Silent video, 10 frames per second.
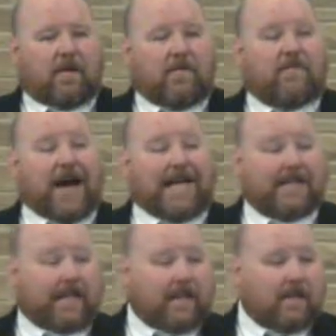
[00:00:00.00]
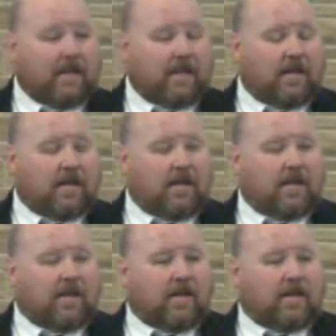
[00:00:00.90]
Finally,
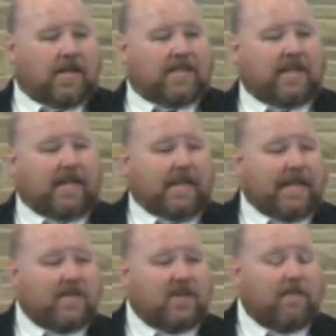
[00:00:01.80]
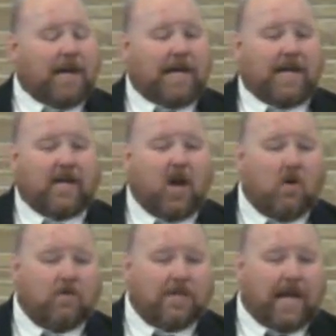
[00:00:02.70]
they said they needed somebody to
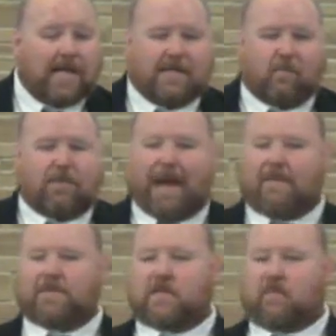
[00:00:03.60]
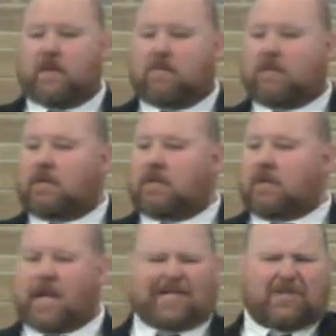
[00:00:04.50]
co sign. I said, We're Baptists. We don't.
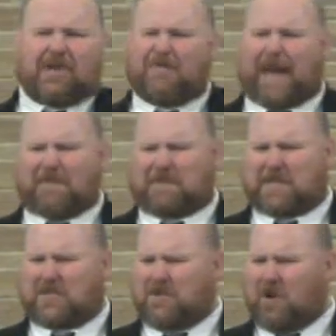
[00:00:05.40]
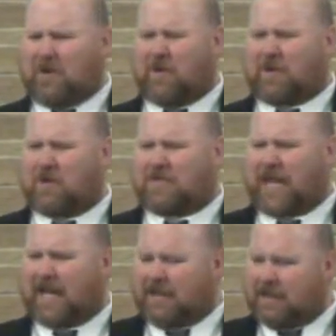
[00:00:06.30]
I said, You're Baptist. You know we don't co
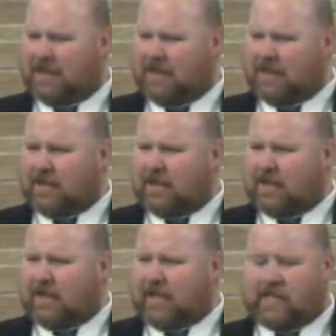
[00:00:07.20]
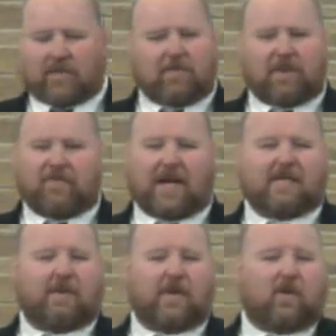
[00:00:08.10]
sign. He said, You better find
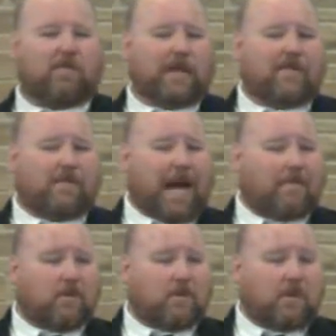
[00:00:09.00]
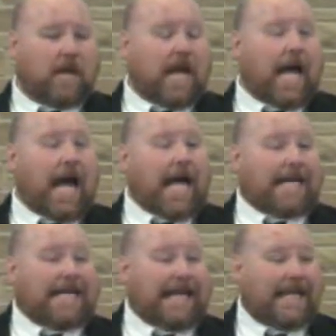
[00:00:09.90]
somebody that don't believe the Bible. I
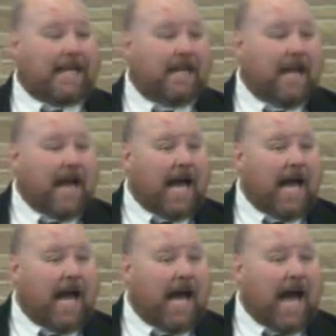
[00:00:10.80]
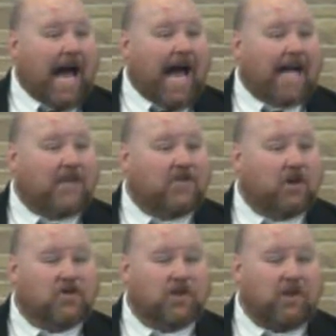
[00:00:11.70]
did. I had a
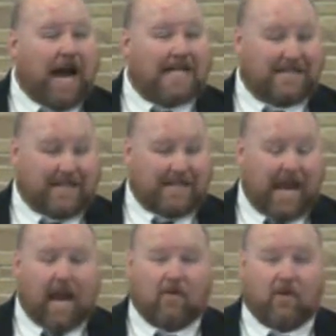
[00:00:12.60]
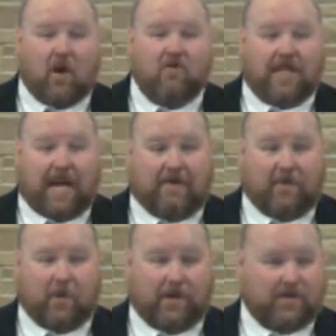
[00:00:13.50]
Church of Christ in town co sign
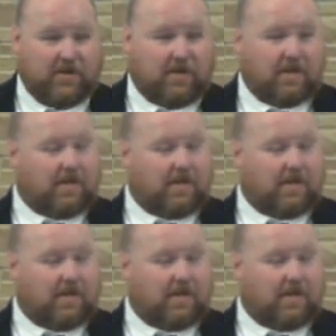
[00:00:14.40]
for us.